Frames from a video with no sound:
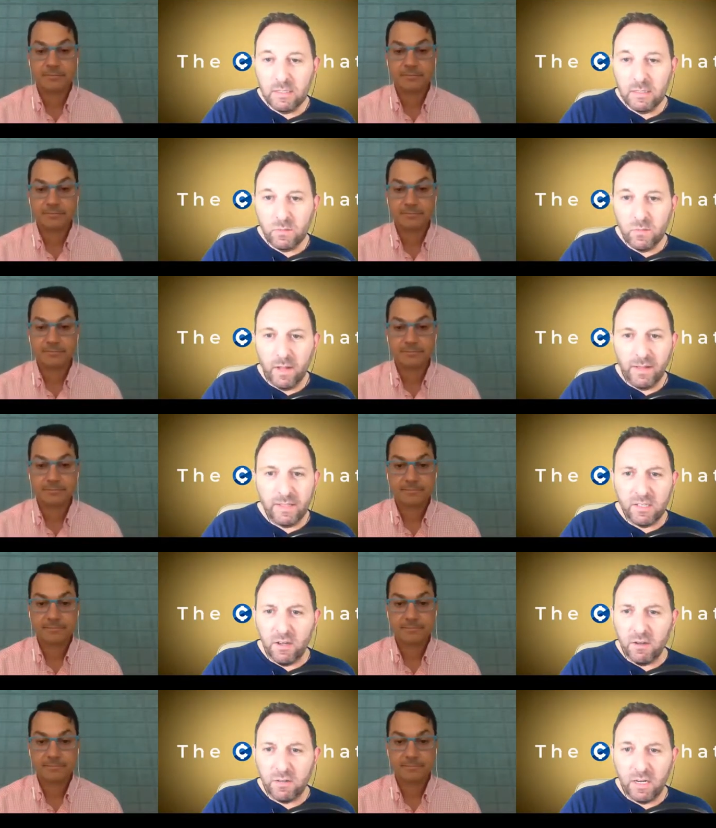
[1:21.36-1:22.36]
Speaker 1: Well, it's
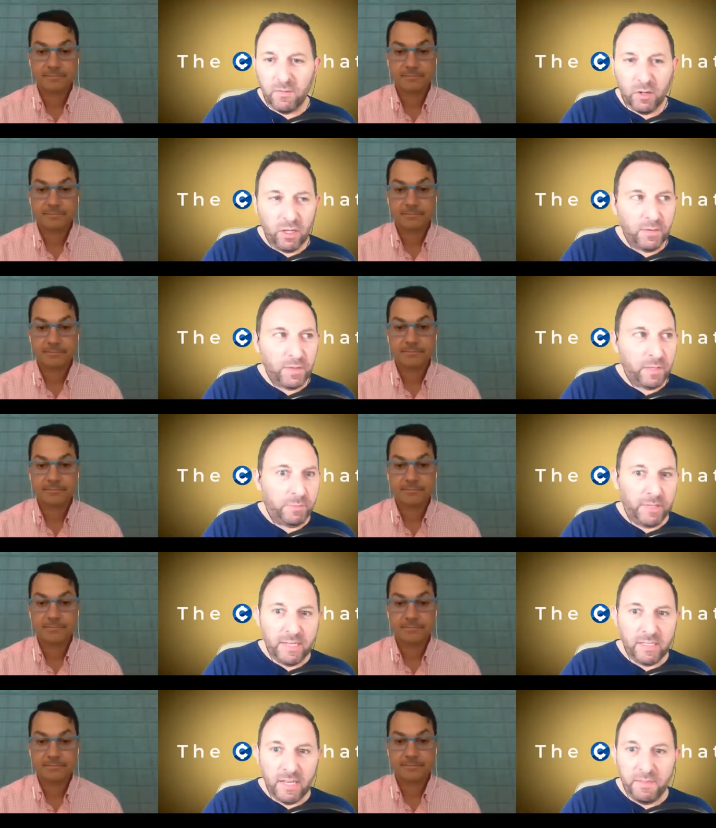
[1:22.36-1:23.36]
all kind of all over the
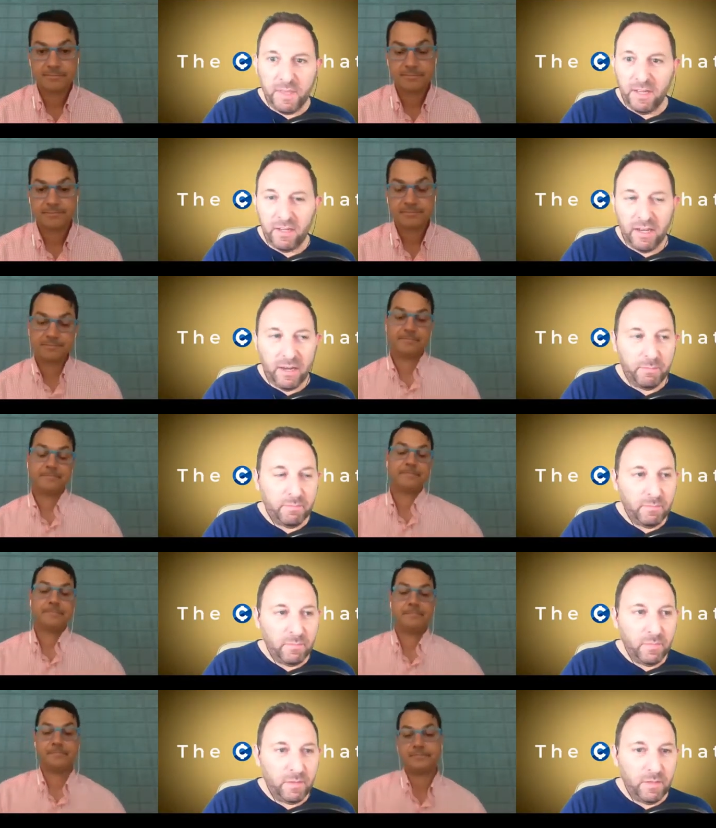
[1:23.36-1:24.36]
place. I think. Um,
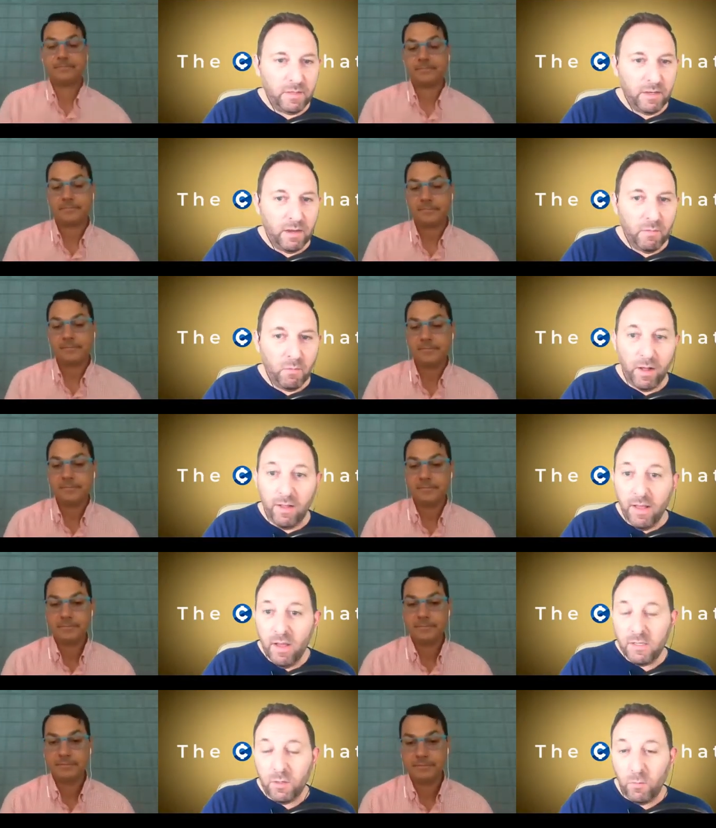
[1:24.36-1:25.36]
well,
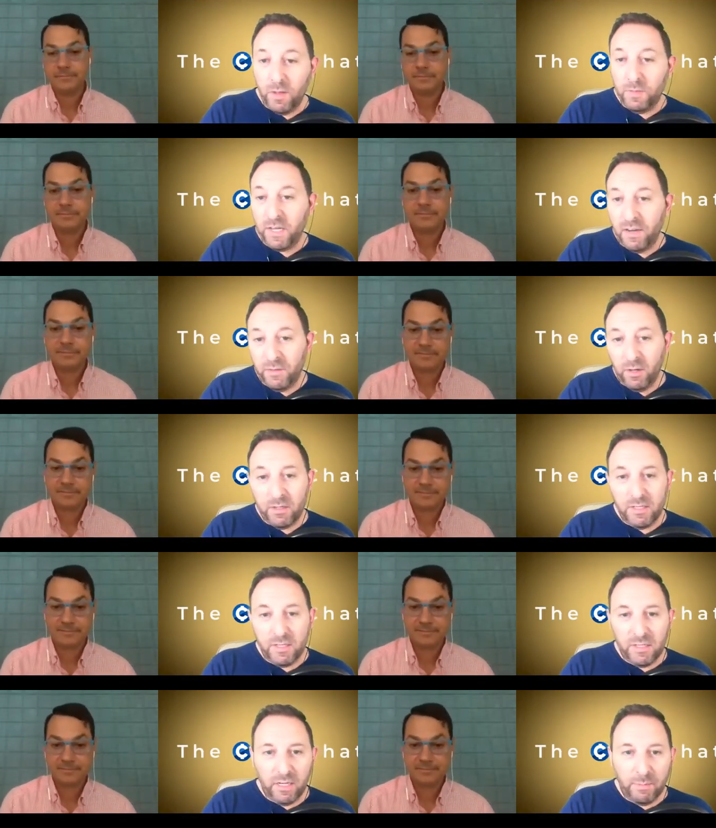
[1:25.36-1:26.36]
so one thing I've noticed
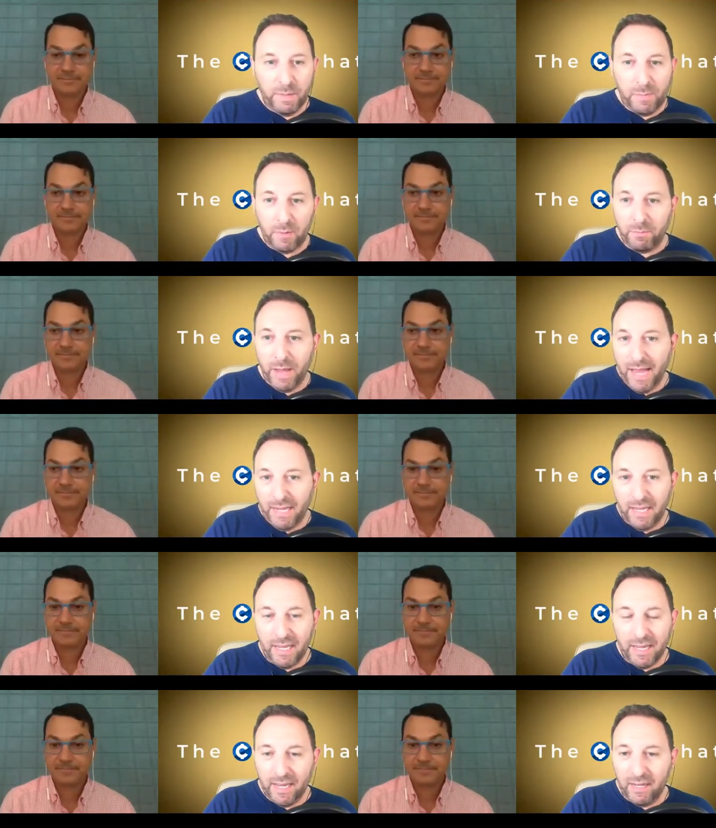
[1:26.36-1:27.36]
is you know people are
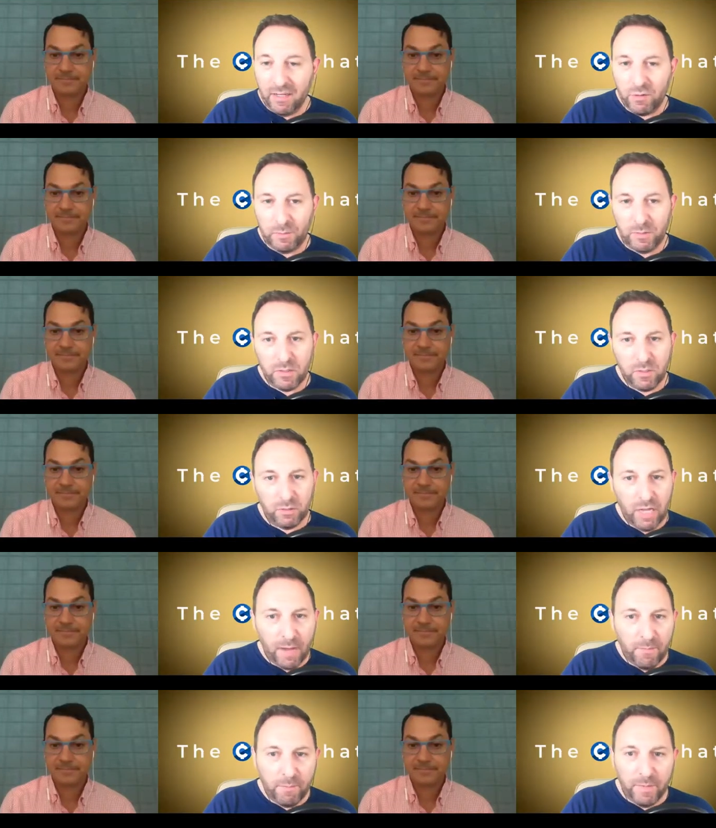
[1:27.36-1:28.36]
panicking again because crypto sold
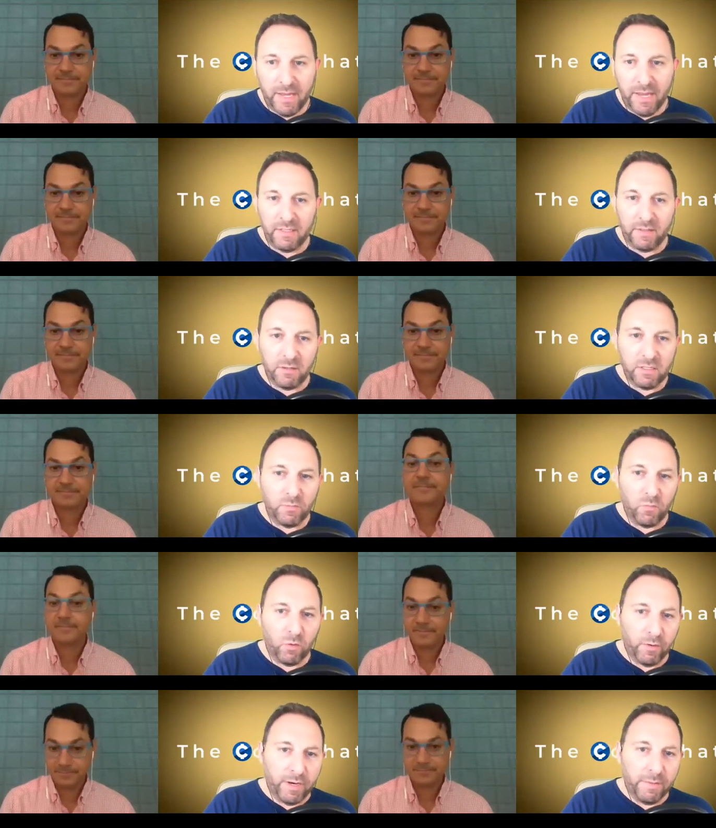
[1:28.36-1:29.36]
off a bit, and there's some
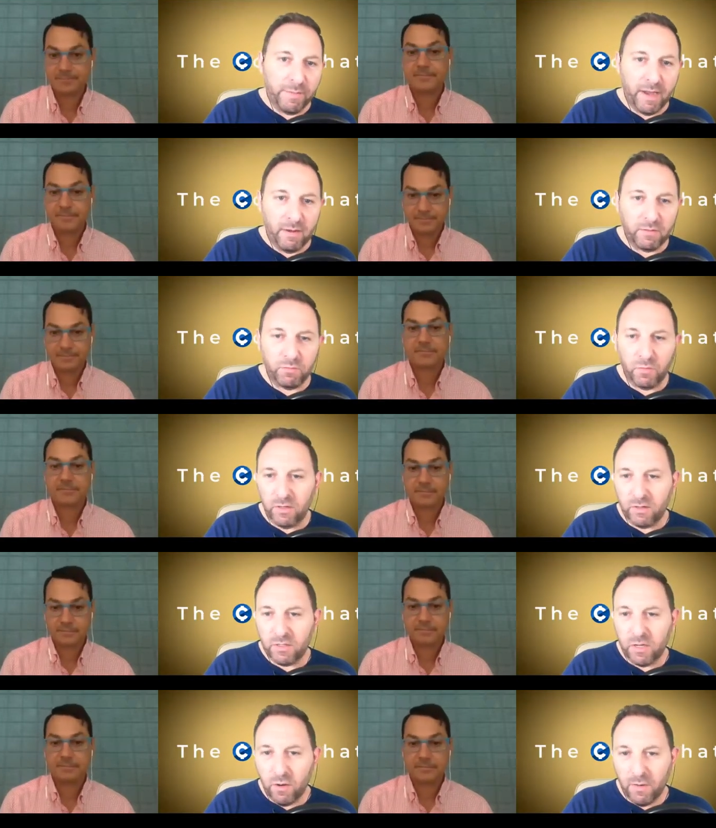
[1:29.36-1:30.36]
worry about where
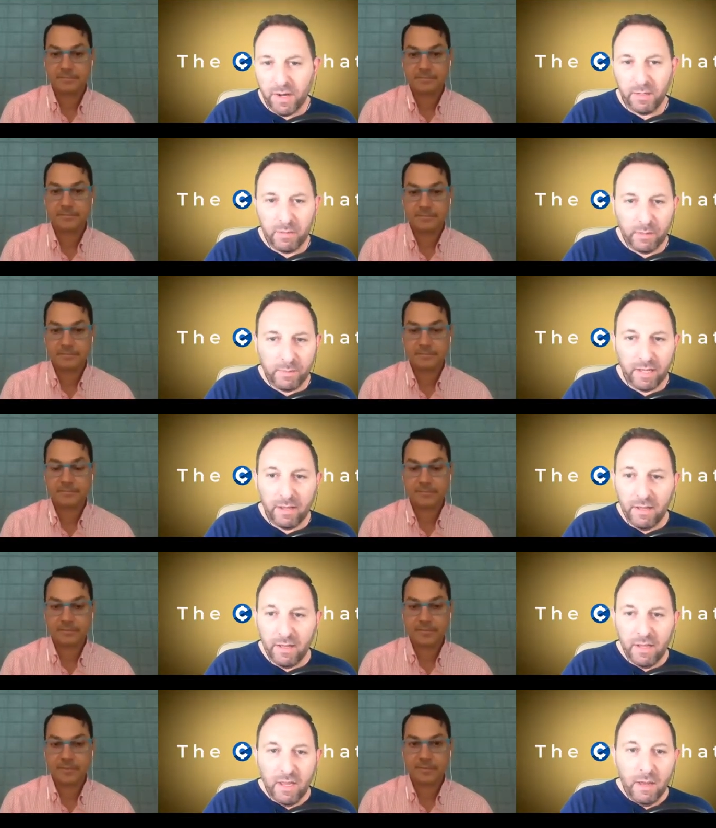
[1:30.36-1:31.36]
it's going and blah blah.
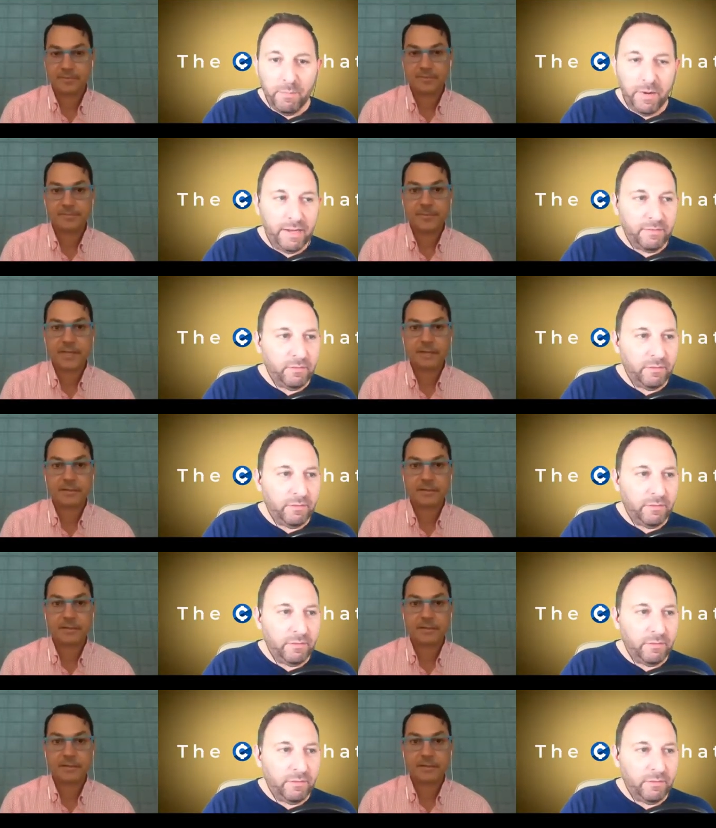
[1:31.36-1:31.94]
But yeah.